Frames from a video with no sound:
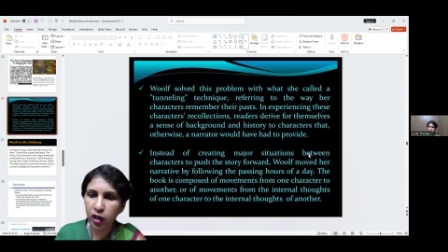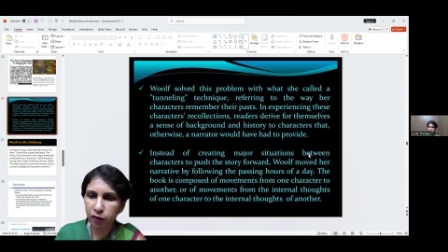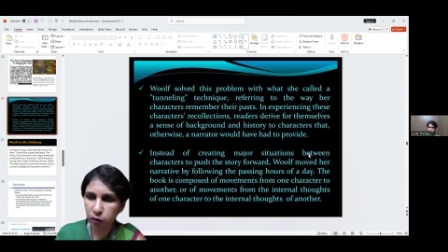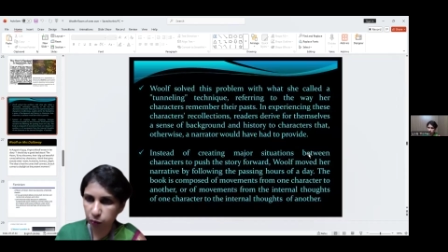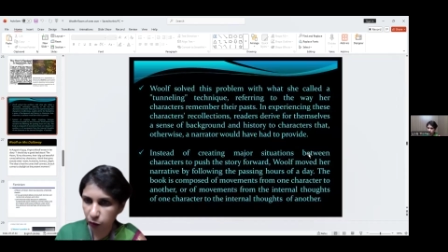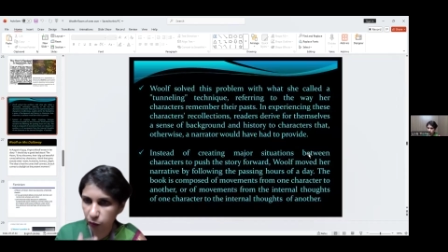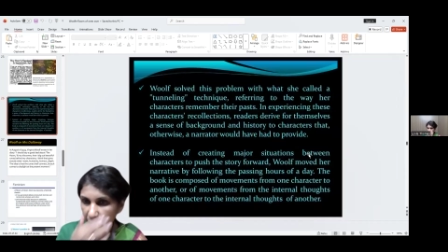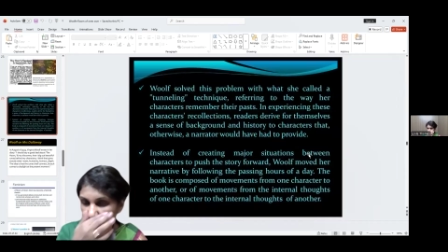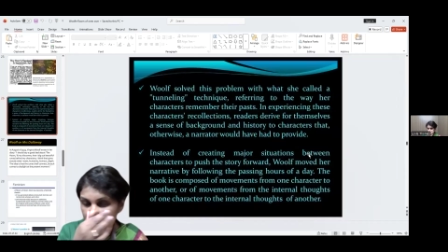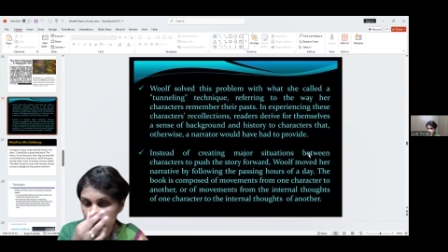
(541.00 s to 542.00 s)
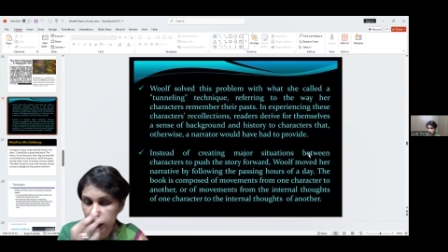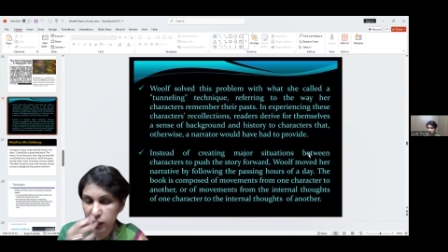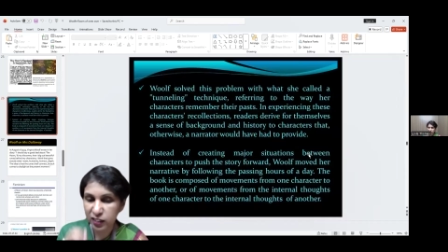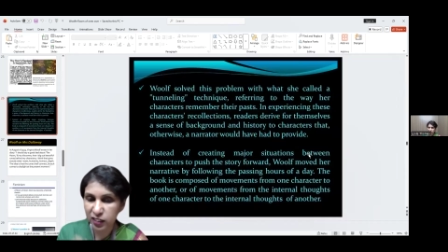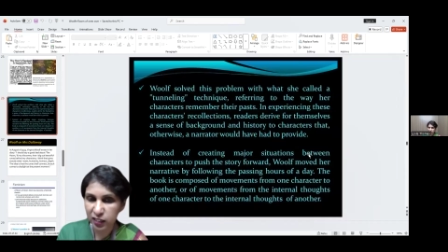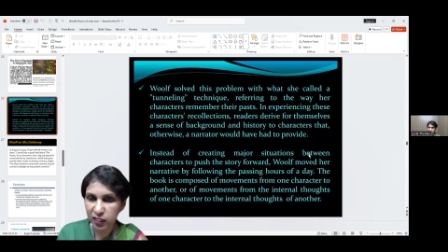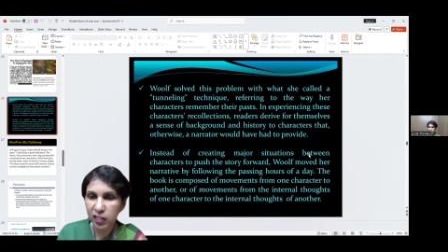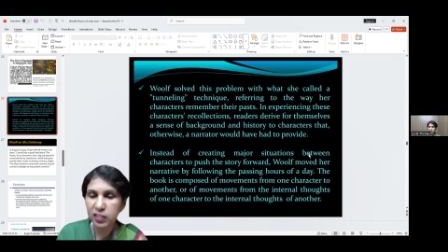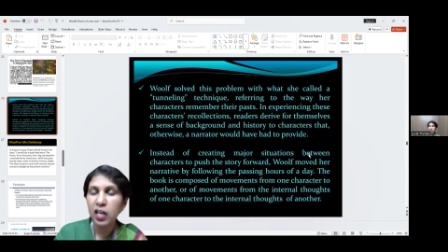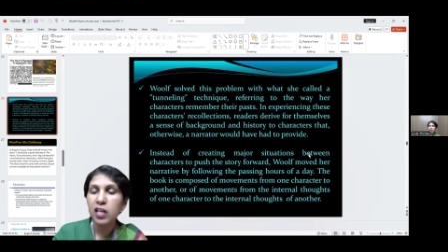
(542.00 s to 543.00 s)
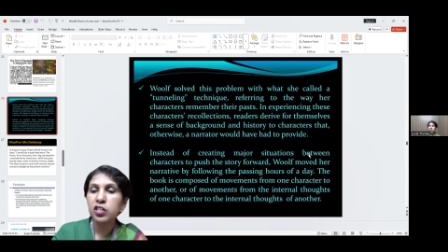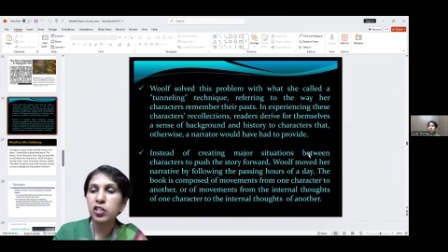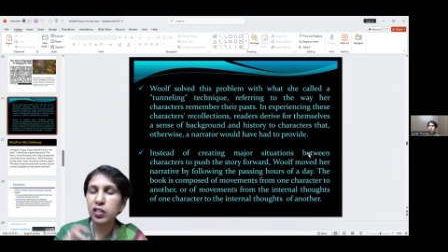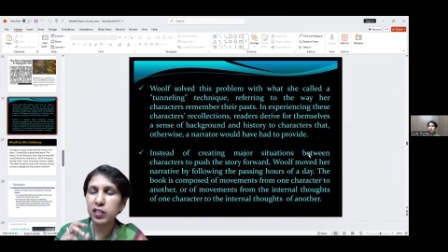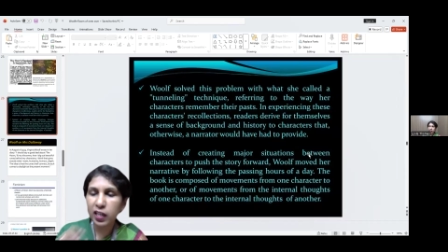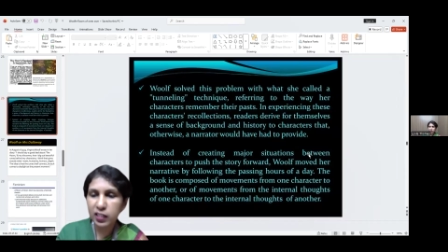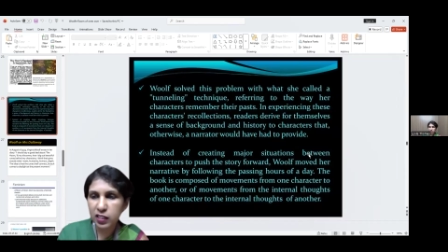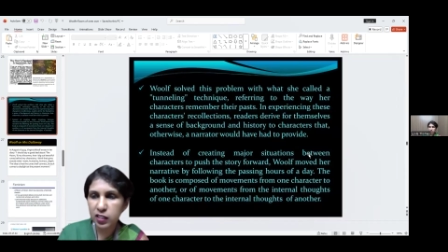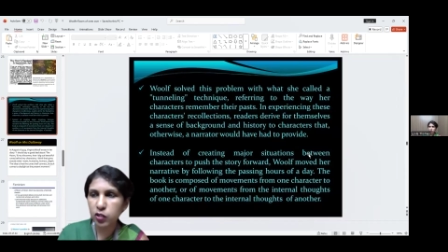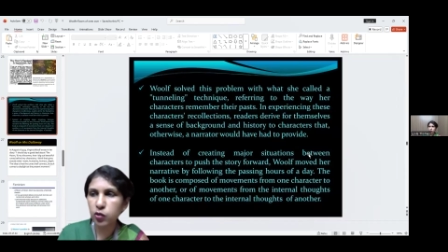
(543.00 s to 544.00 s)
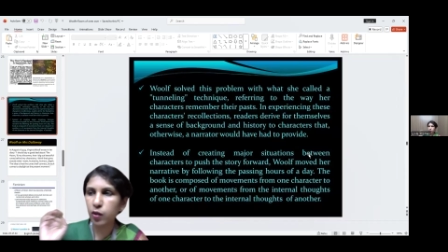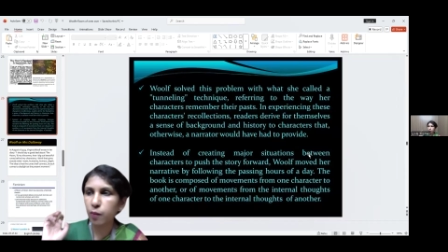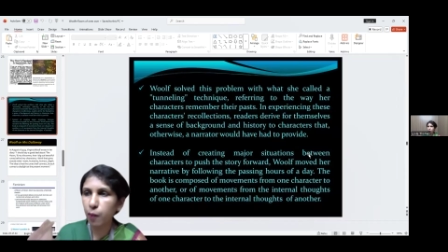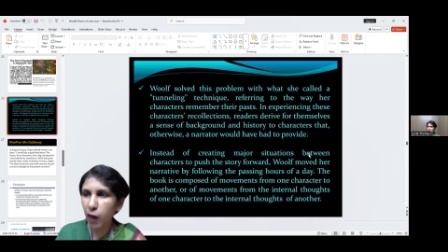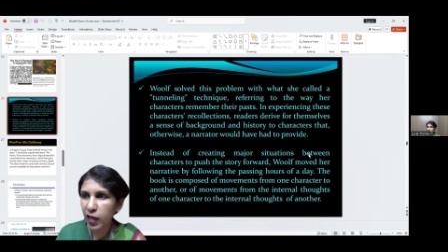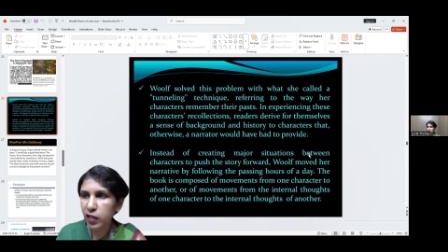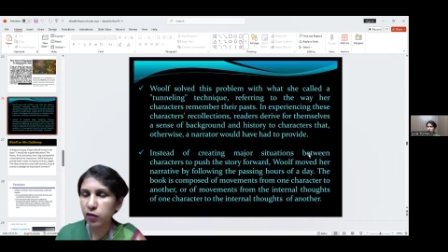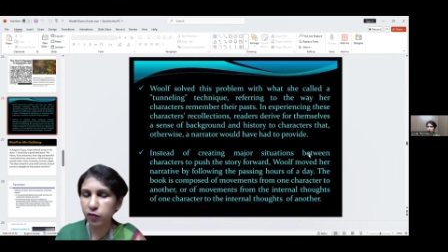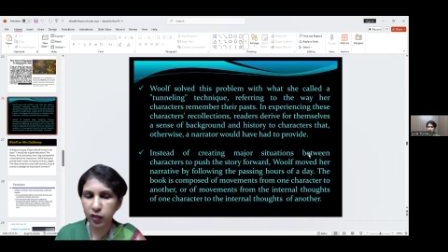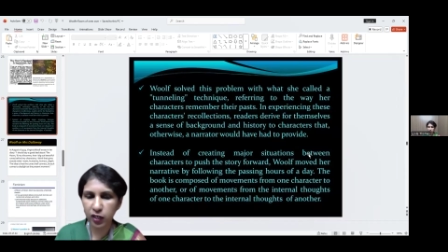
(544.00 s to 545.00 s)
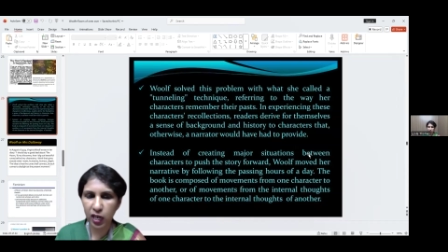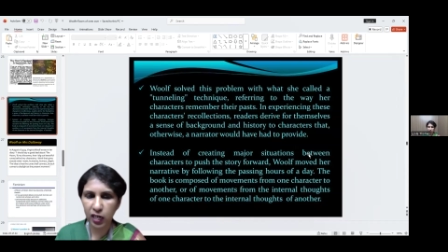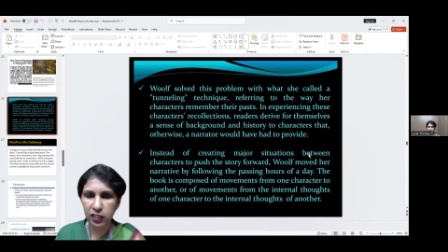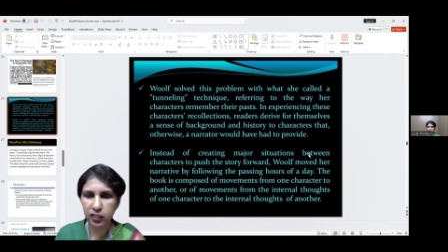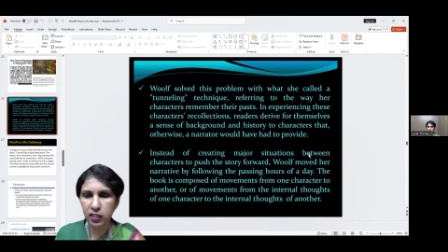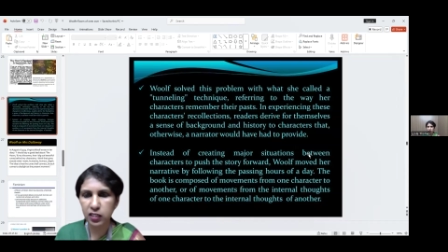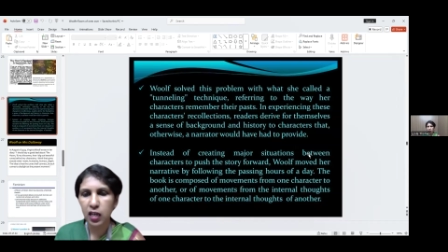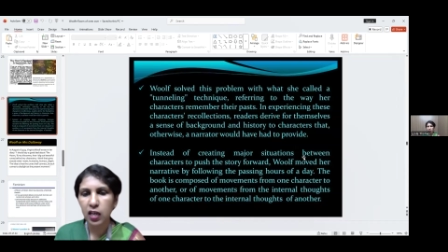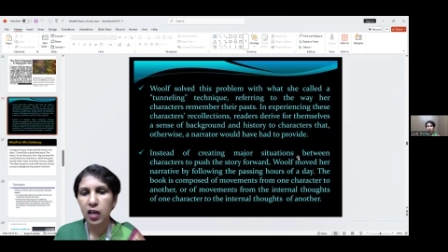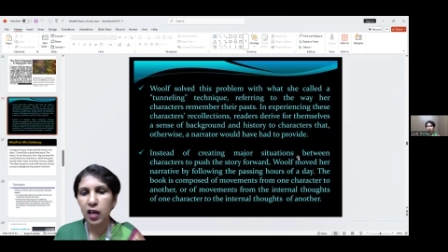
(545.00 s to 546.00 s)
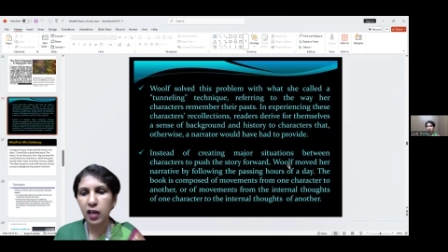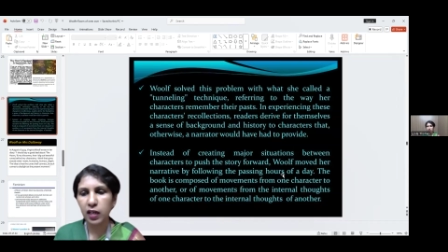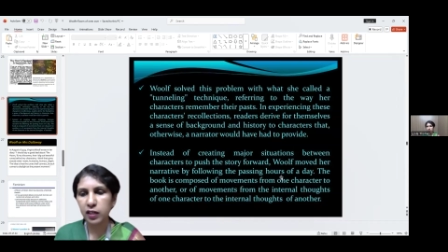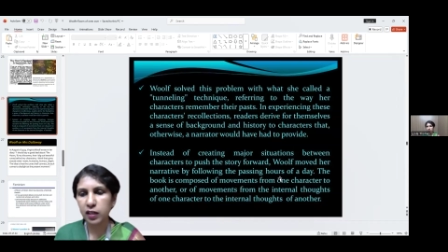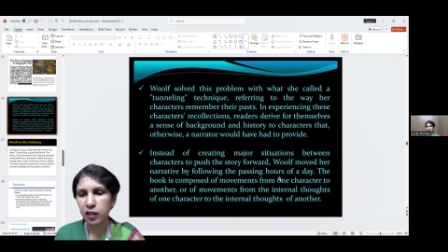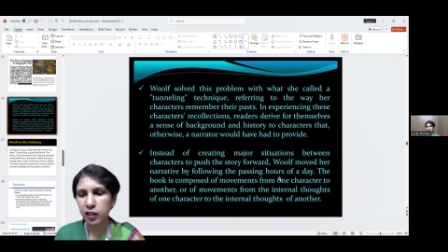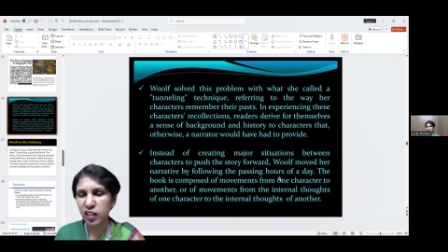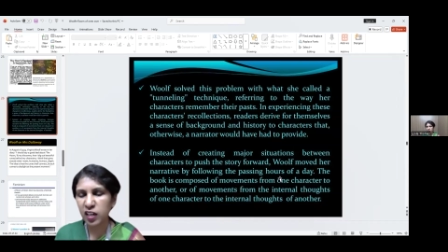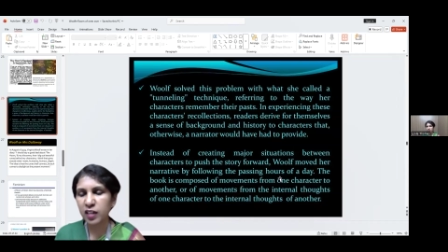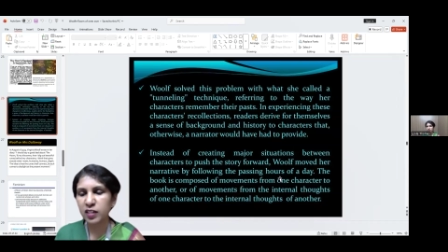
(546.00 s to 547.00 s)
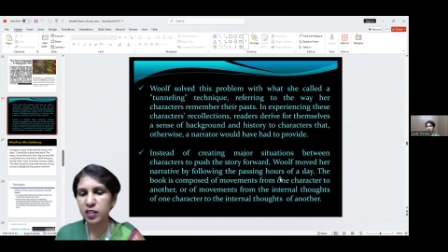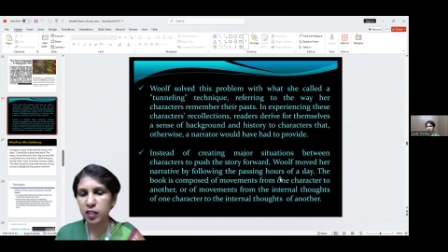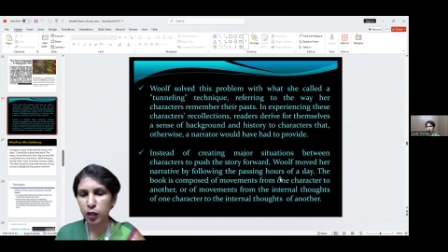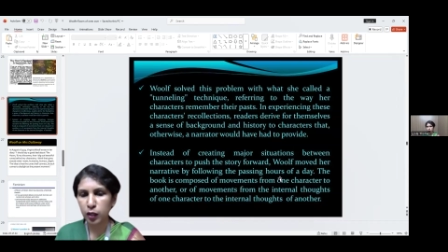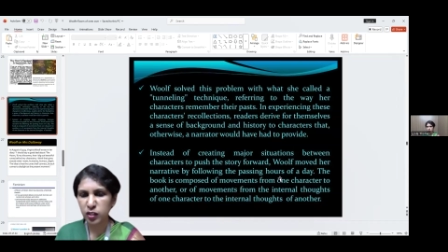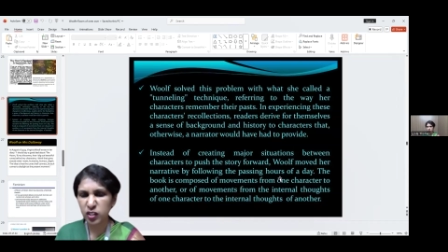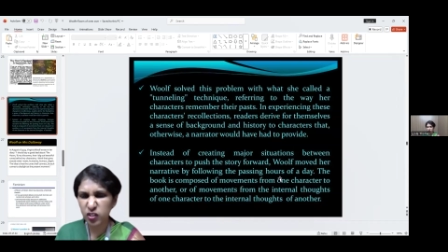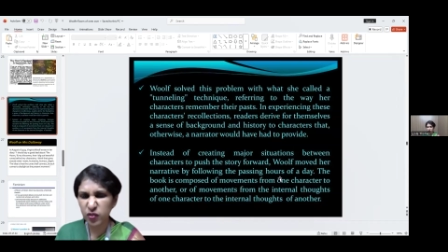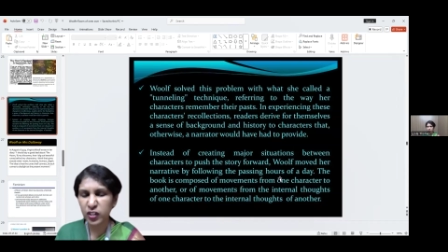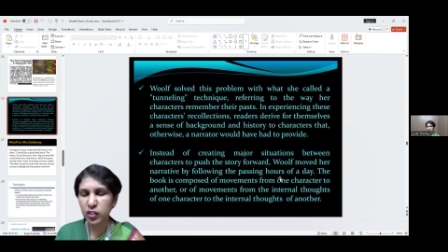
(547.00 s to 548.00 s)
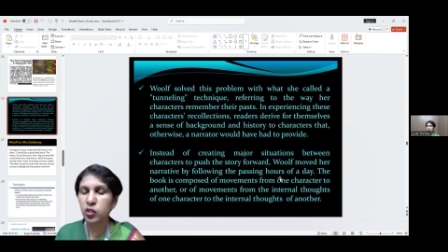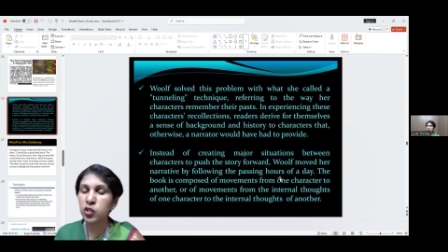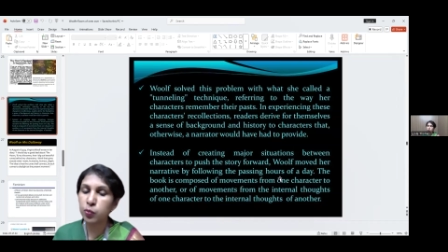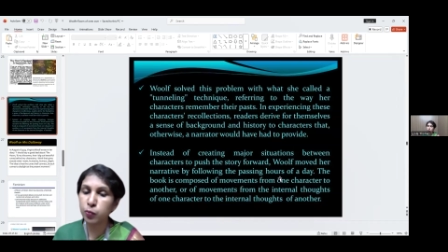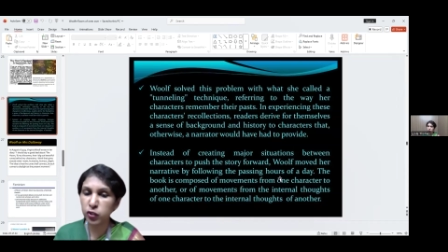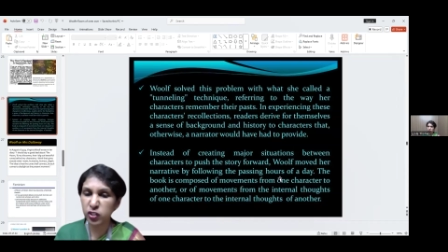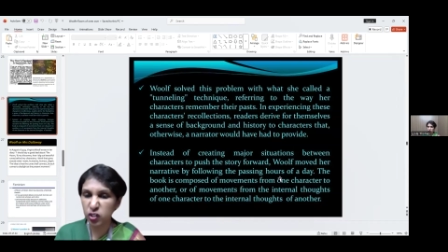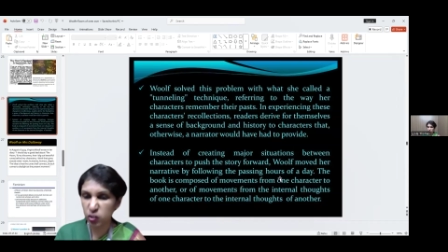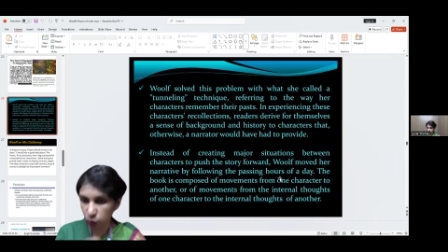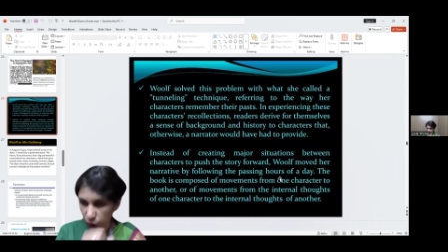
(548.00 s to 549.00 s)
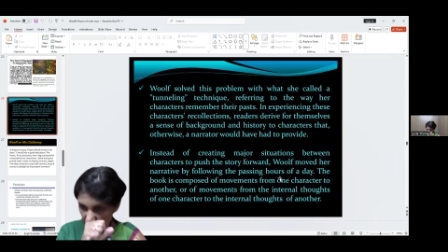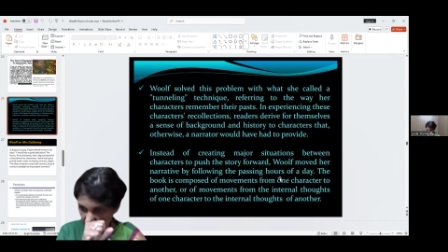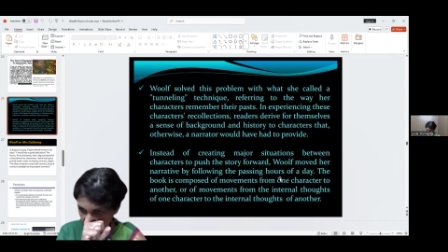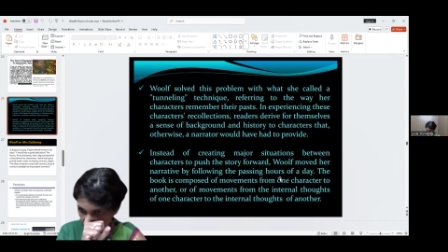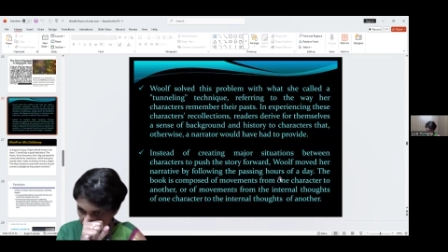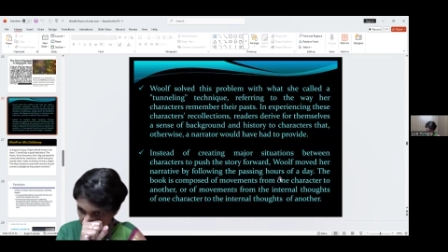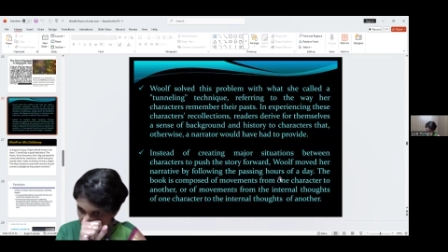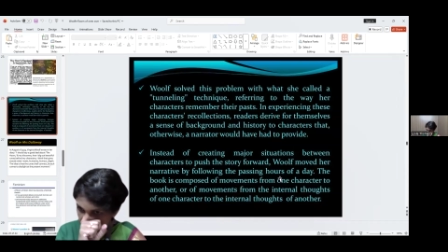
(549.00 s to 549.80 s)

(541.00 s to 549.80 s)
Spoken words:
would have to provide these details, she takes us into the mind of the characters and creates situations to push the story forward.